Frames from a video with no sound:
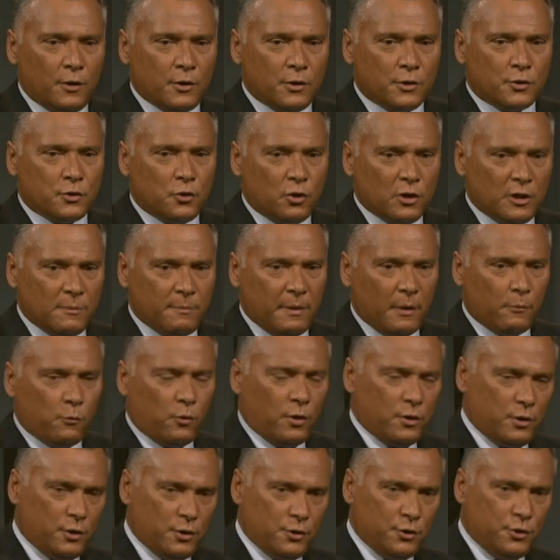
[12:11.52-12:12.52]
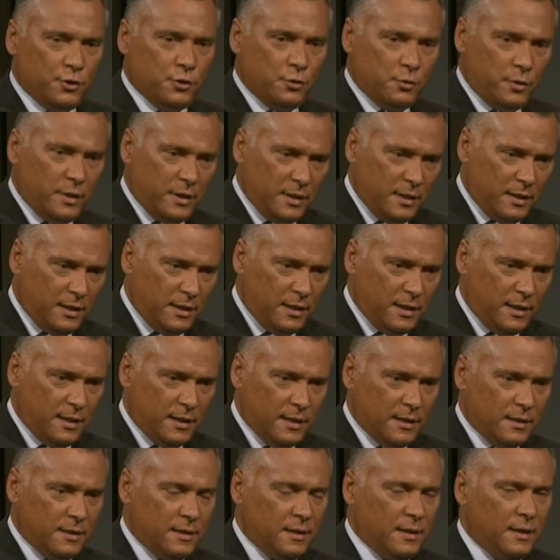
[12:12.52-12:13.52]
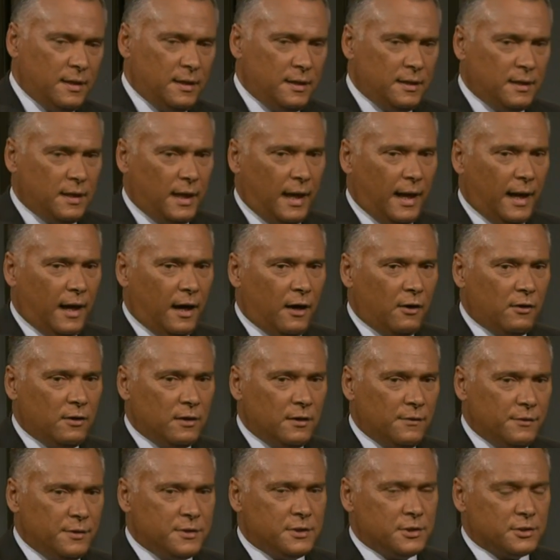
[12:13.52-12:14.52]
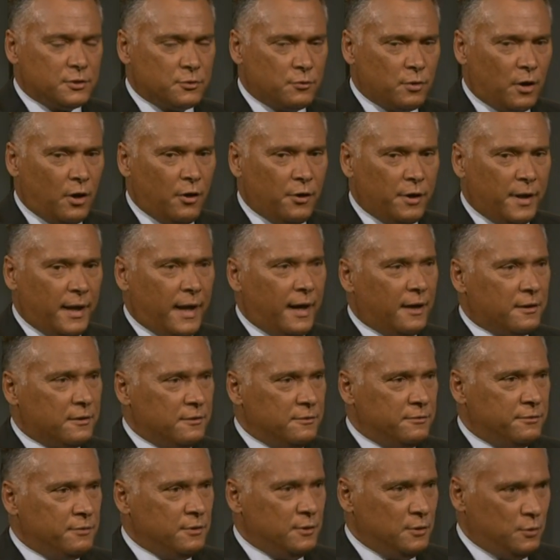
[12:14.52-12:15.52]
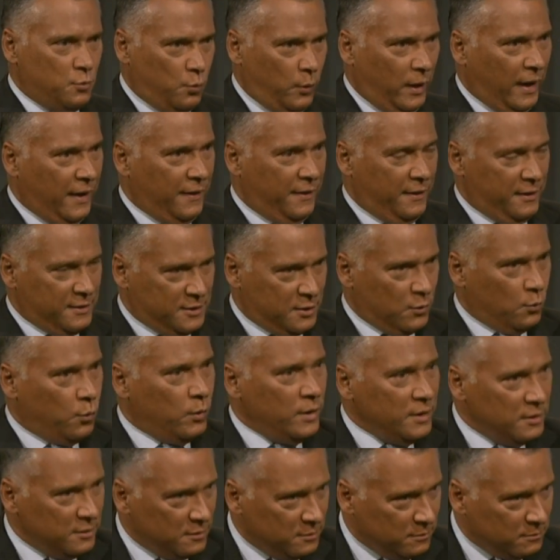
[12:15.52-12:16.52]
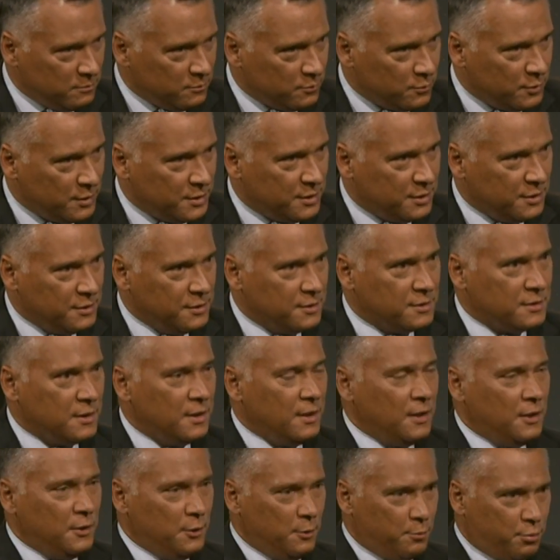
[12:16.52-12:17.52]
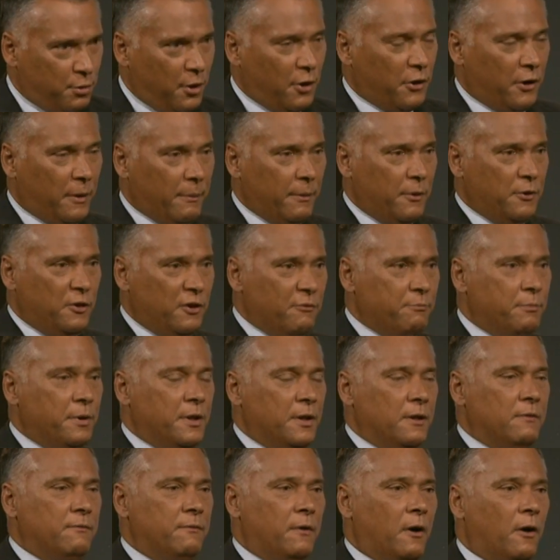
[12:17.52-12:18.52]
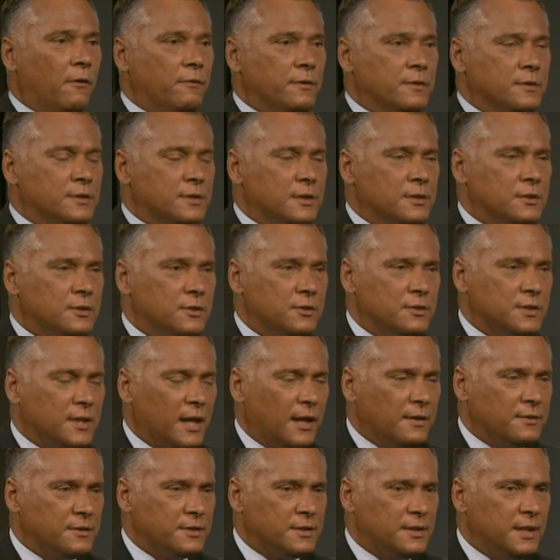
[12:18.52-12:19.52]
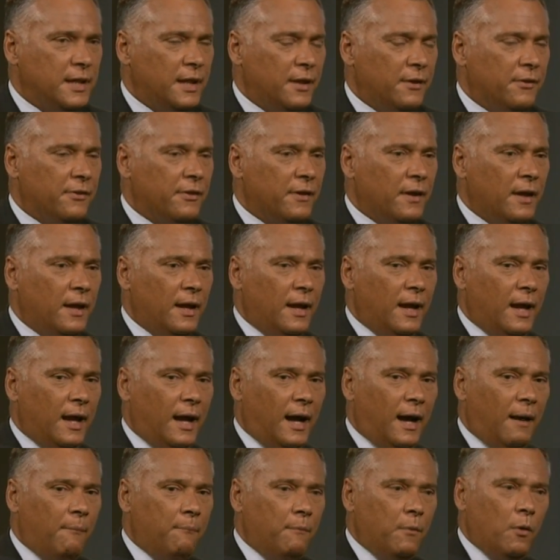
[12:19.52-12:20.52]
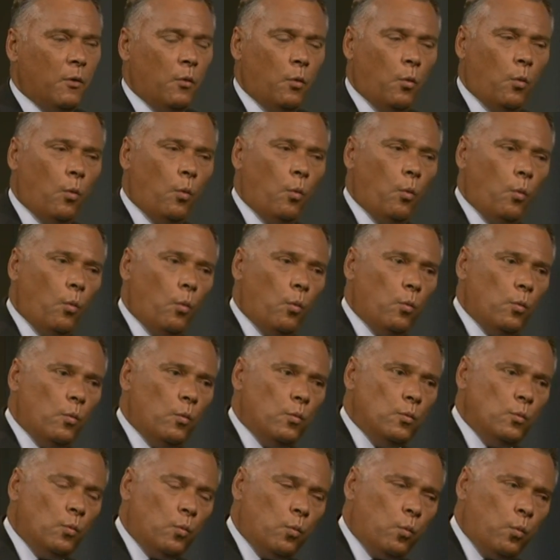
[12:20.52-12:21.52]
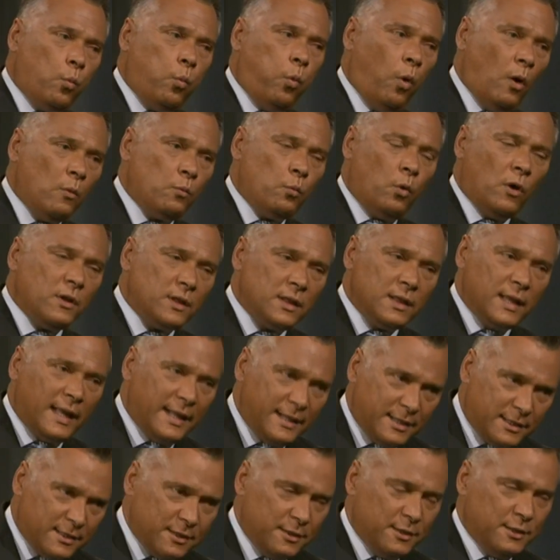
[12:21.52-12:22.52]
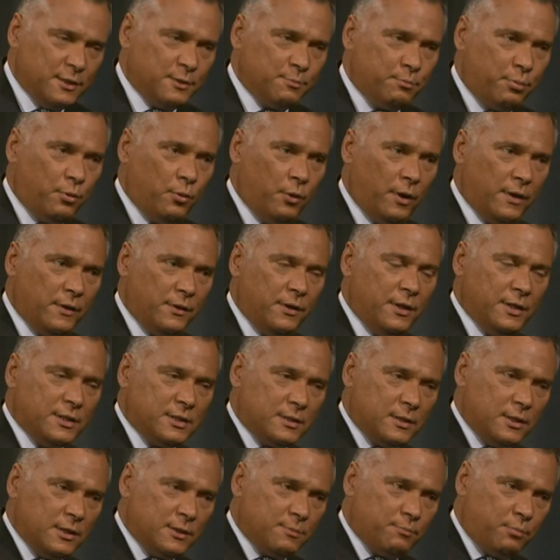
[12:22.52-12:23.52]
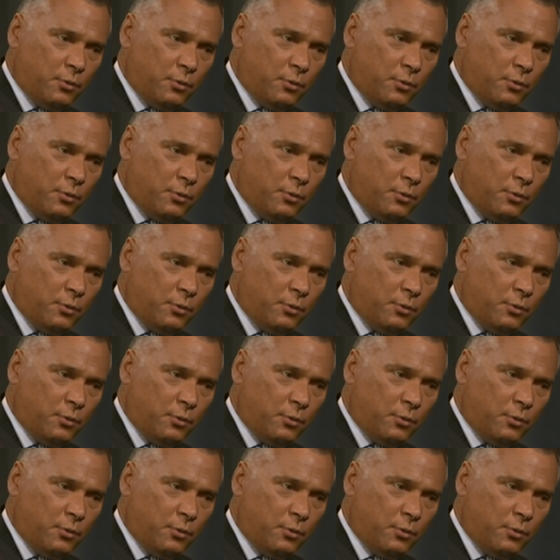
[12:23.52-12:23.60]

know, you're talking about what you're doing here now, and this has grown out of where There's a Will, mm -hmm. which mm-hmm. is the program that you've been involved in since your son's death. Um, what what led to this point? This this